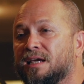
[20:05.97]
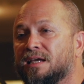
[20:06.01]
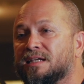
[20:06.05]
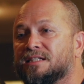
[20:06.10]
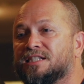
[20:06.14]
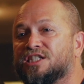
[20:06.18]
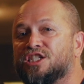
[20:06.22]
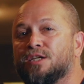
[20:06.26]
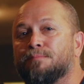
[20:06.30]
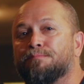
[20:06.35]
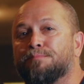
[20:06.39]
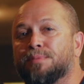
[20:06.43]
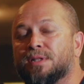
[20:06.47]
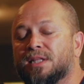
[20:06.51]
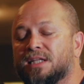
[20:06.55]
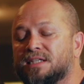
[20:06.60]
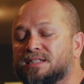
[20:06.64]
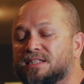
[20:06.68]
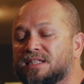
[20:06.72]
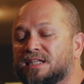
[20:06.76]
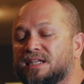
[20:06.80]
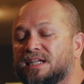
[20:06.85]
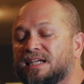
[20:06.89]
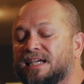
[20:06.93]

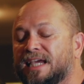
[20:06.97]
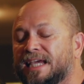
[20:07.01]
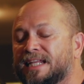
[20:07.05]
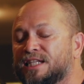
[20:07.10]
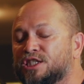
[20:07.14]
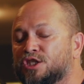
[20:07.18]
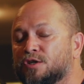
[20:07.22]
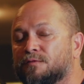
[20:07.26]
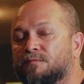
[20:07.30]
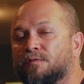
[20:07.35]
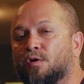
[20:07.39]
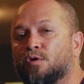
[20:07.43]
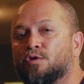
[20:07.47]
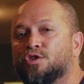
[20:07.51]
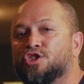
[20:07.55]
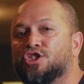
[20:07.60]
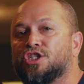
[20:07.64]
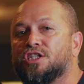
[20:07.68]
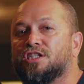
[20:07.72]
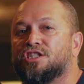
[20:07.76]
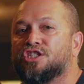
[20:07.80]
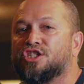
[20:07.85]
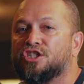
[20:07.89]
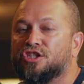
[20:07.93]
simplicity, and
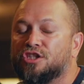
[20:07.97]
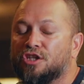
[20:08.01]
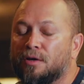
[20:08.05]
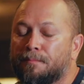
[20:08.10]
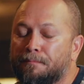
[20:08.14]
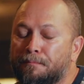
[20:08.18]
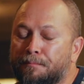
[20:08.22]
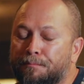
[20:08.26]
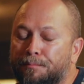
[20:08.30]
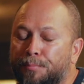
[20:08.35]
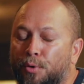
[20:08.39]
devotion to the